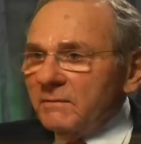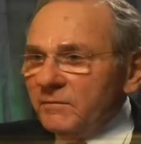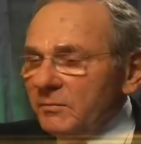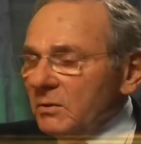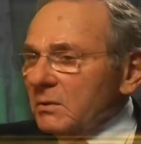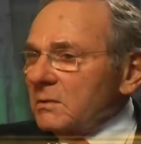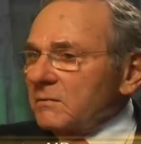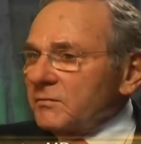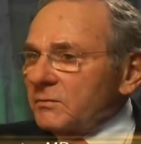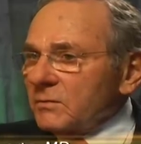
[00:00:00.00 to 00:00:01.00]
from all
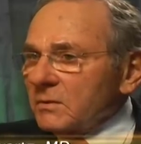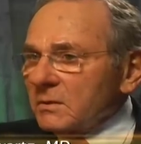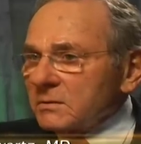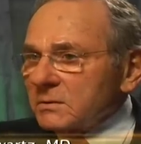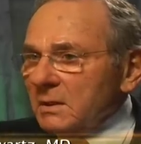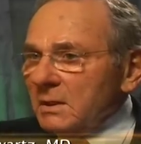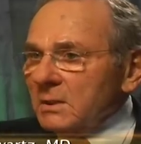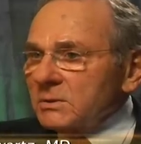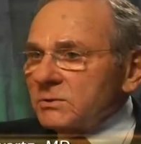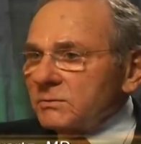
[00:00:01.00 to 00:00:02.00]
over the world
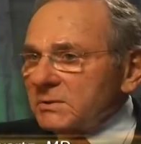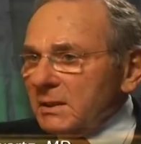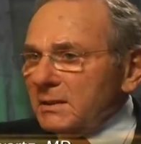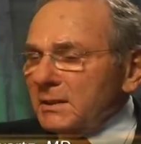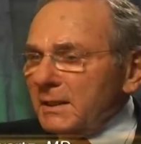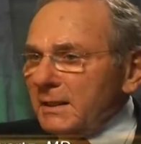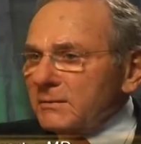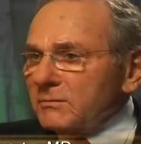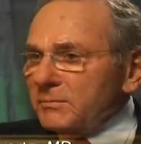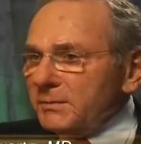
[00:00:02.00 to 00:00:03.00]
to attend the
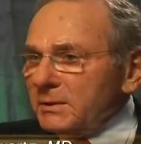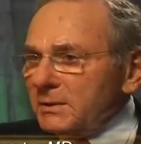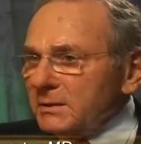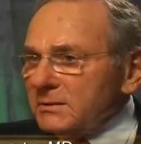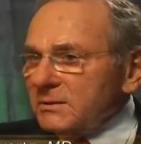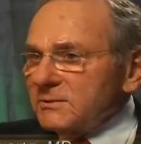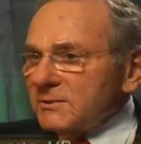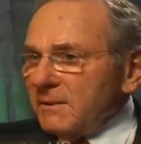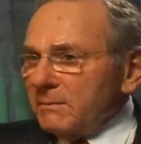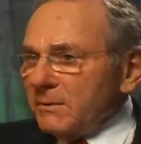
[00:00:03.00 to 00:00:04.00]
annual meeting in
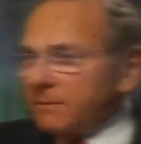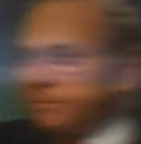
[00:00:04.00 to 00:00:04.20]
December.